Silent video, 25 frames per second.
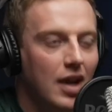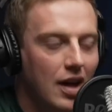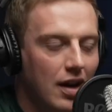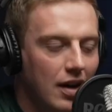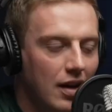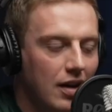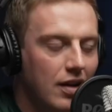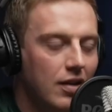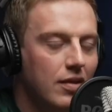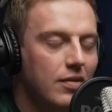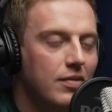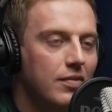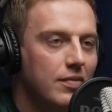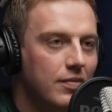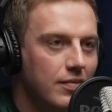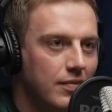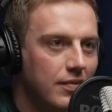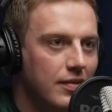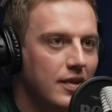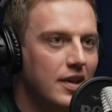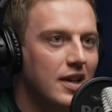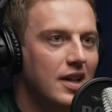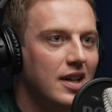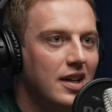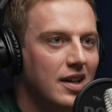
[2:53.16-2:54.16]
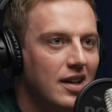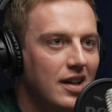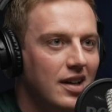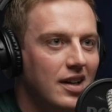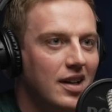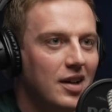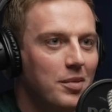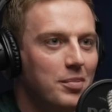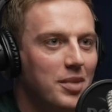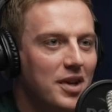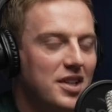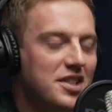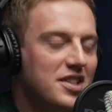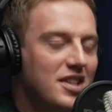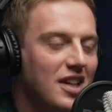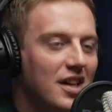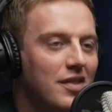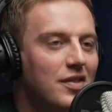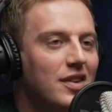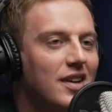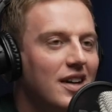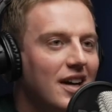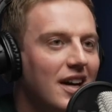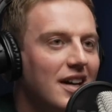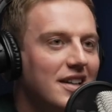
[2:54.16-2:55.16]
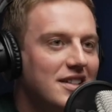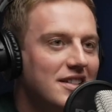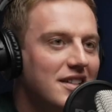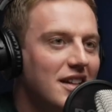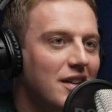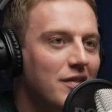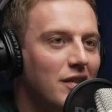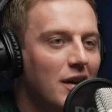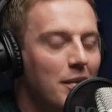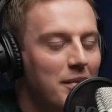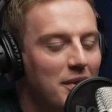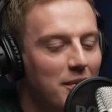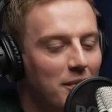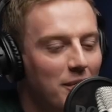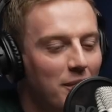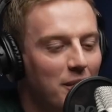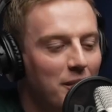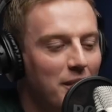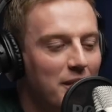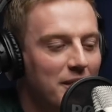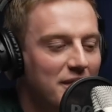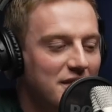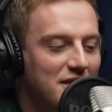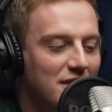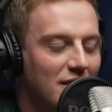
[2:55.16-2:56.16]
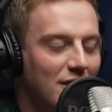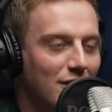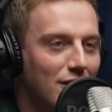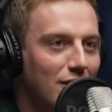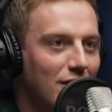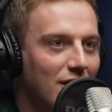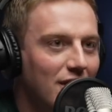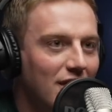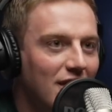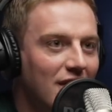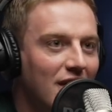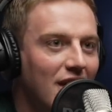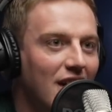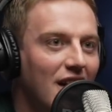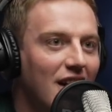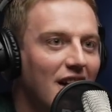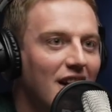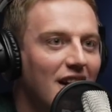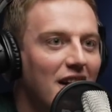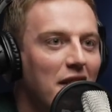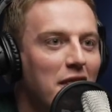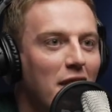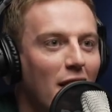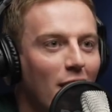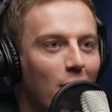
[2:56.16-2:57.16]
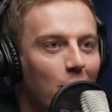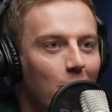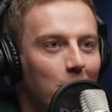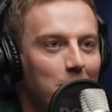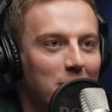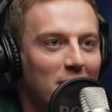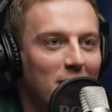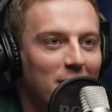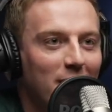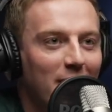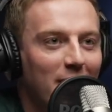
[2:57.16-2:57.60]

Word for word: you know? But it's clever. It's clever. I mean, when we went to London, that opening